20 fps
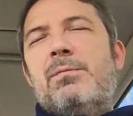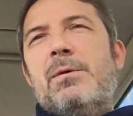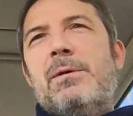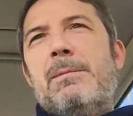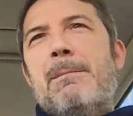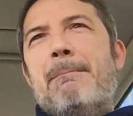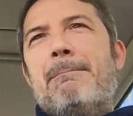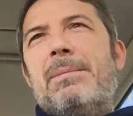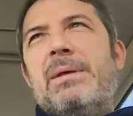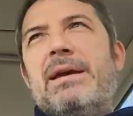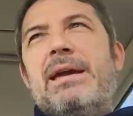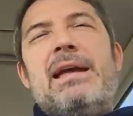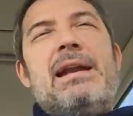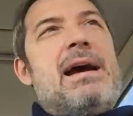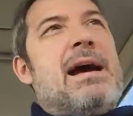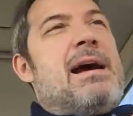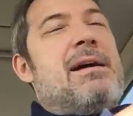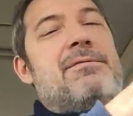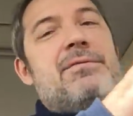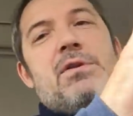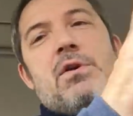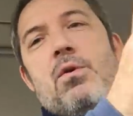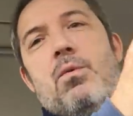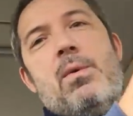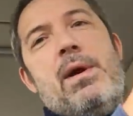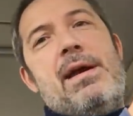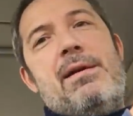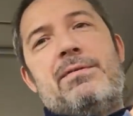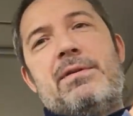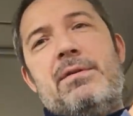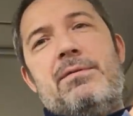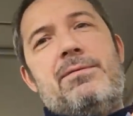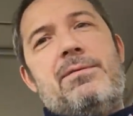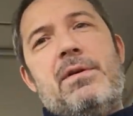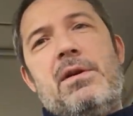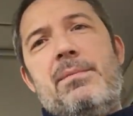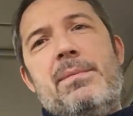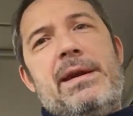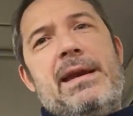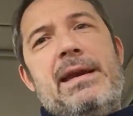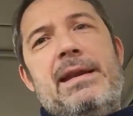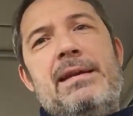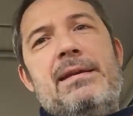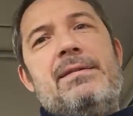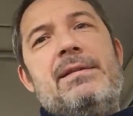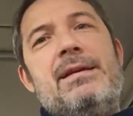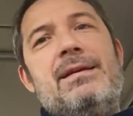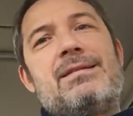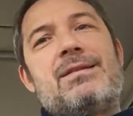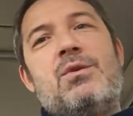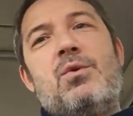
But again, I have no way of confirming any of this.